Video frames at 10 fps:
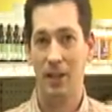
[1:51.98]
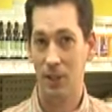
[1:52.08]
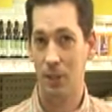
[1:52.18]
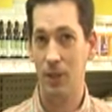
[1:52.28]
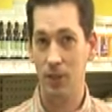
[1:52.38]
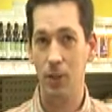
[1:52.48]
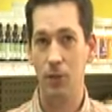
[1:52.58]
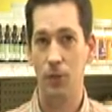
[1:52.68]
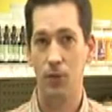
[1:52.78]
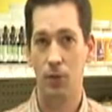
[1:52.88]
has been
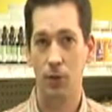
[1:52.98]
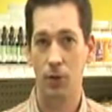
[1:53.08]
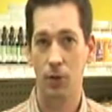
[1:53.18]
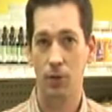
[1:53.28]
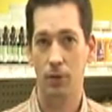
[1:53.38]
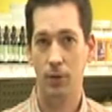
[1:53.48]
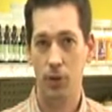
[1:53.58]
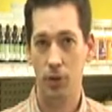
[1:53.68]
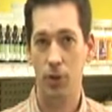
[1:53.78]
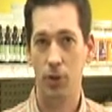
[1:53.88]
used for
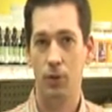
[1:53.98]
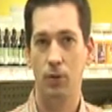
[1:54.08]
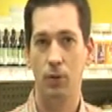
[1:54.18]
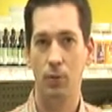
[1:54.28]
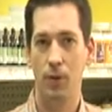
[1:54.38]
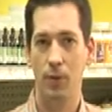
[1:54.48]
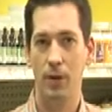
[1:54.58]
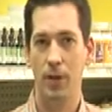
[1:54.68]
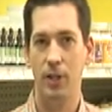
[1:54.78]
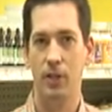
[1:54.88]
surgical
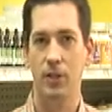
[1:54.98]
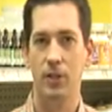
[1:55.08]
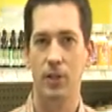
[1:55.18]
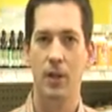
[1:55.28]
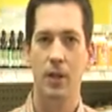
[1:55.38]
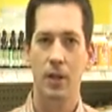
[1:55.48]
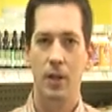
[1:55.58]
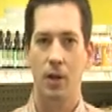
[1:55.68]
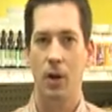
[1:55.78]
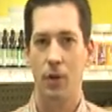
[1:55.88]
preparations,
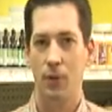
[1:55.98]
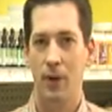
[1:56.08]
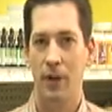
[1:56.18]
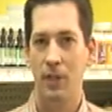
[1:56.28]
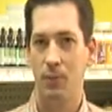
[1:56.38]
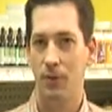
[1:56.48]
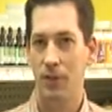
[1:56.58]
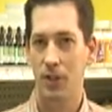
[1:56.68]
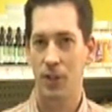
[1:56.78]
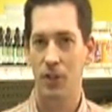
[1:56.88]
arthritis
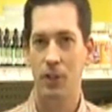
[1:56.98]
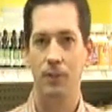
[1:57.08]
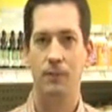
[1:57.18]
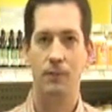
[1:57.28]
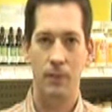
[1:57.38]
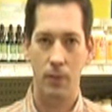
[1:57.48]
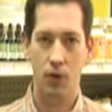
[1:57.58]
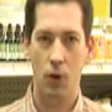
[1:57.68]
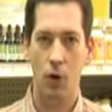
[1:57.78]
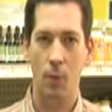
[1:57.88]
prevention,
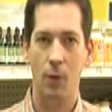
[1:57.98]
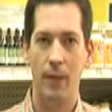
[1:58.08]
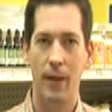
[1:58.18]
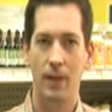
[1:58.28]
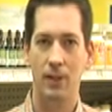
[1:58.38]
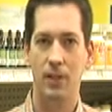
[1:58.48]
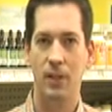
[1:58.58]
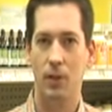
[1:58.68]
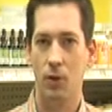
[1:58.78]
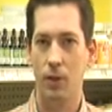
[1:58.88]
hormone balancing,
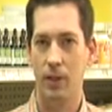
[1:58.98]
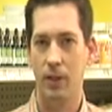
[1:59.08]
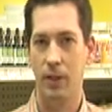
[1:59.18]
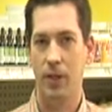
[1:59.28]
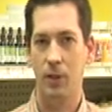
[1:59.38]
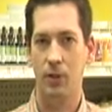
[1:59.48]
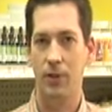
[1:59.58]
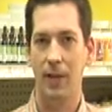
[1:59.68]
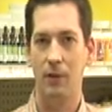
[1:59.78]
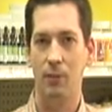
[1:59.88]
according to Dr.
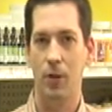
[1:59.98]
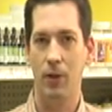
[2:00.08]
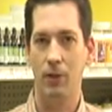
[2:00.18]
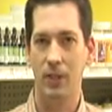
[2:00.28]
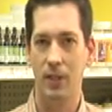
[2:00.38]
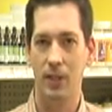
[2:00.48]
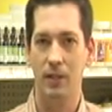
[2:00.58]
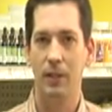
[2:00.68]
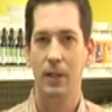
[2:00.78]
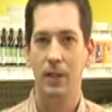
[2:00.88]
David Brownstein.
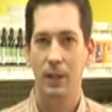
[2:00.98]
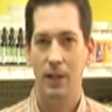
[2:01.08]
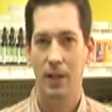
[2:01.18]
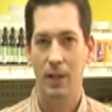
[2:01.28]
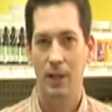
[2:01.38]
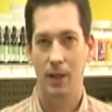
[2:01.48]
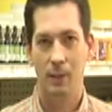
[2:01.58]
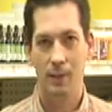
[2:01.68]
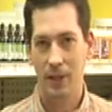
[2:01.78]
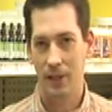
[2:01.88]

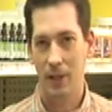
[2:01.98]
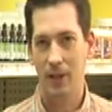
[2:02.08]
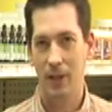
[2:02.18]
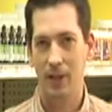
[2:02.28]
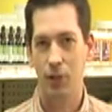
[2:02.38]
He's done a lot of